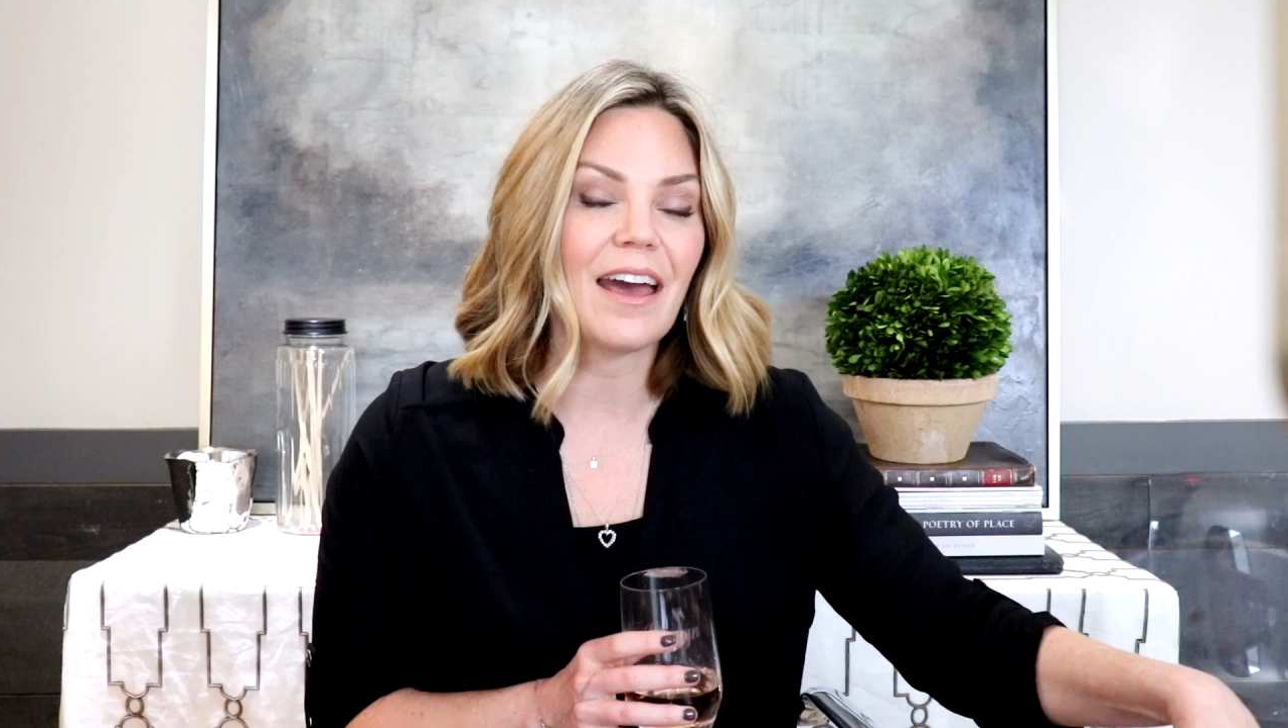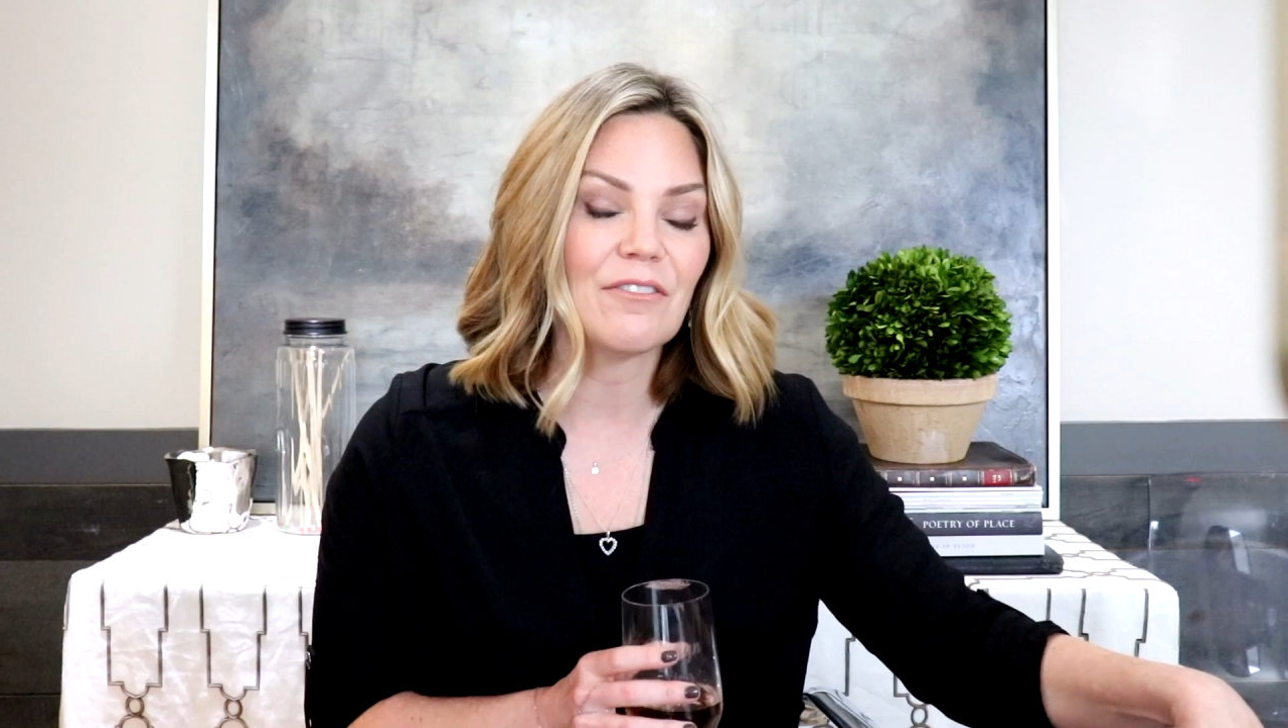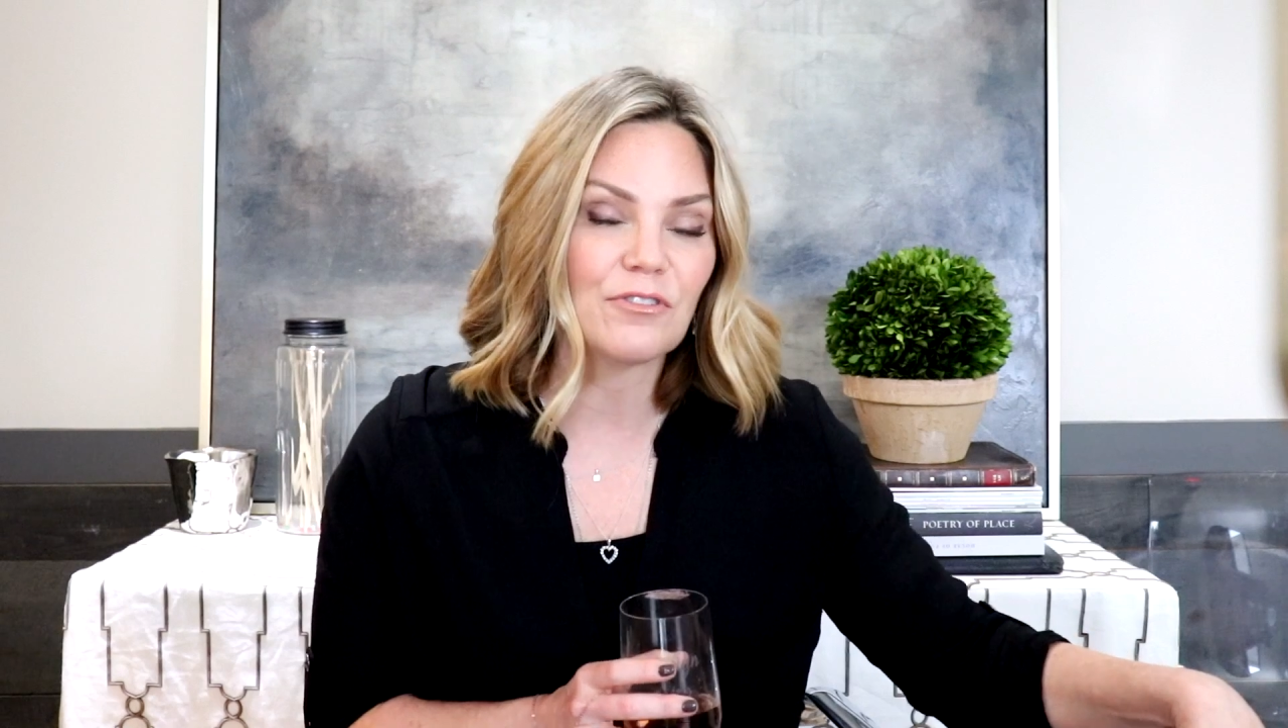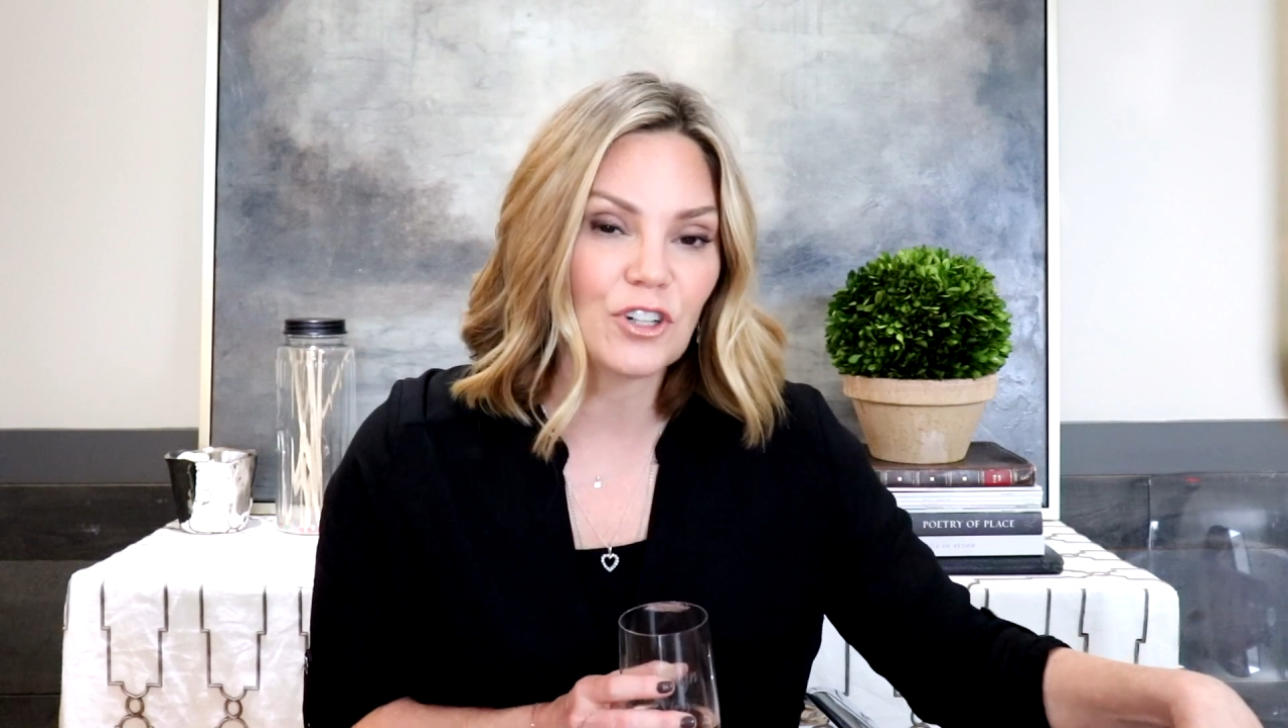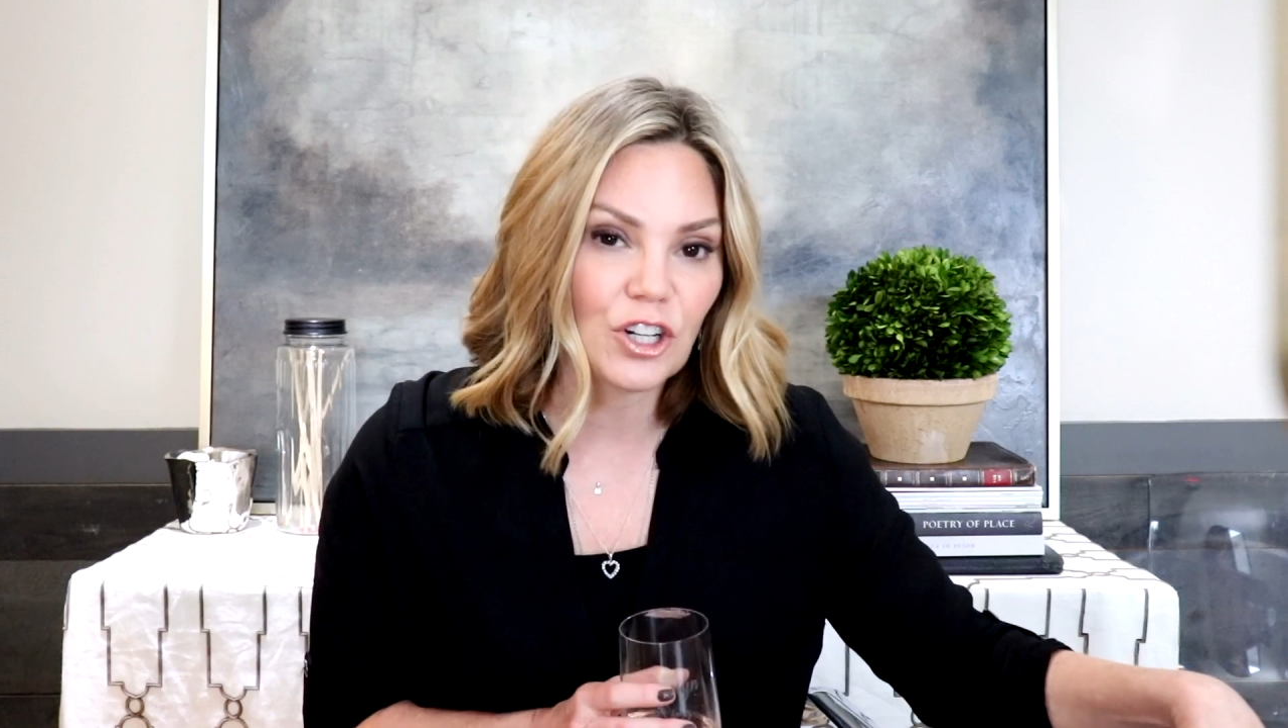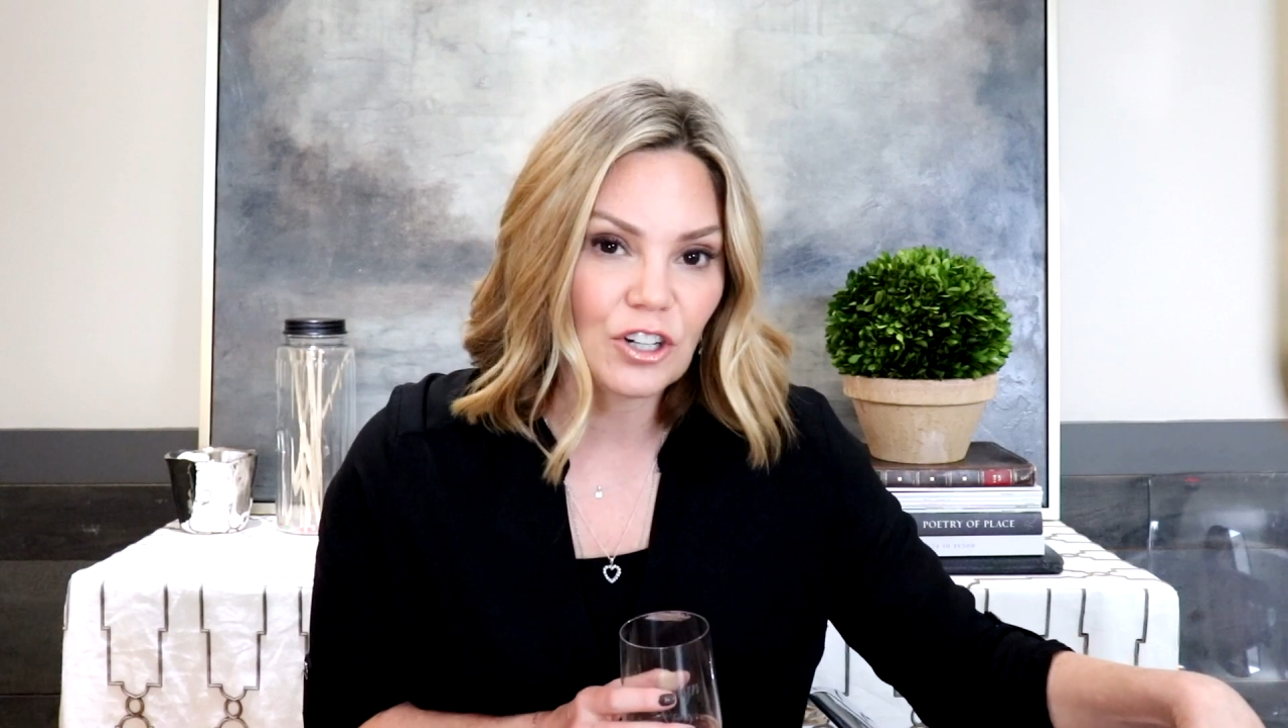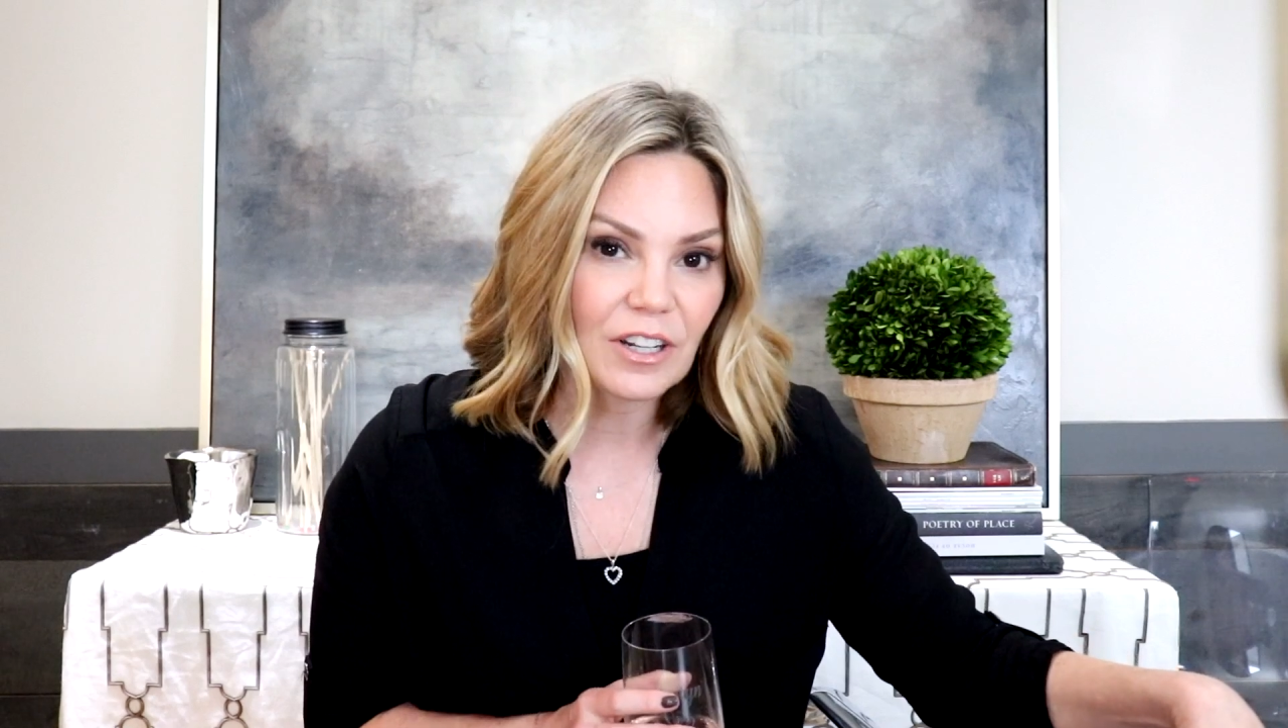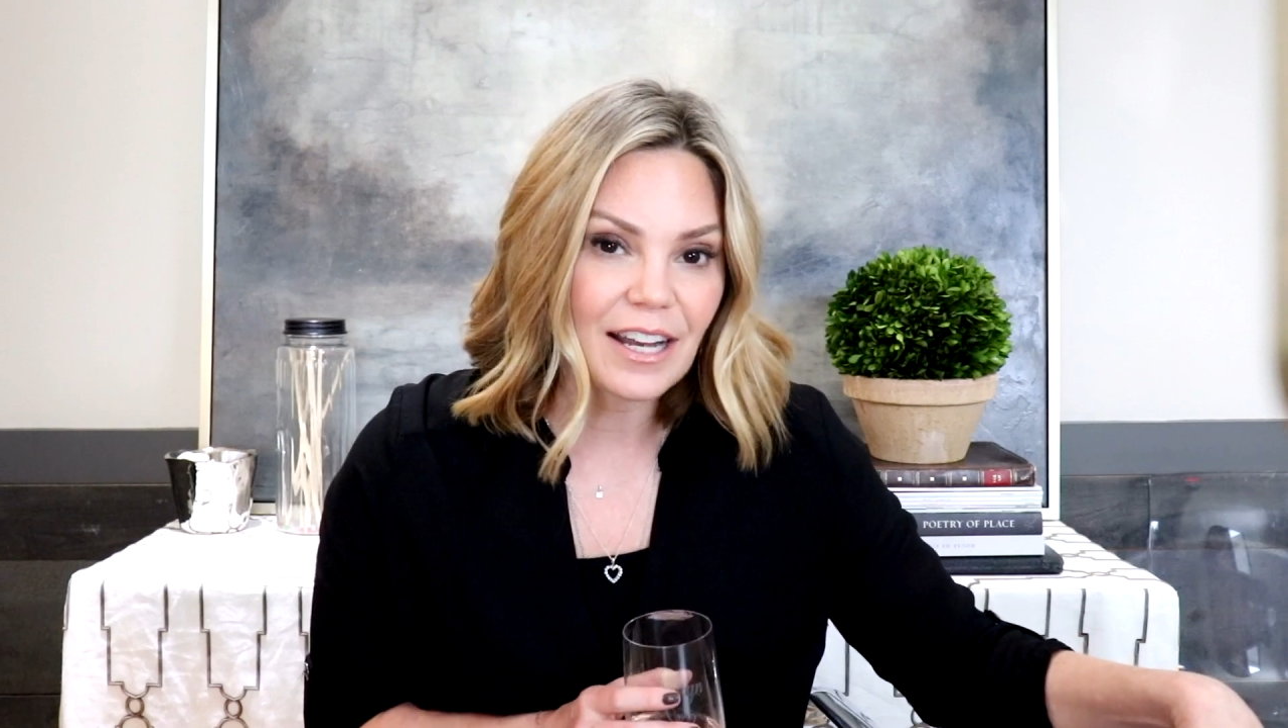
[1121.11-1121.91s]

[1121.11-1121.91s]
ever.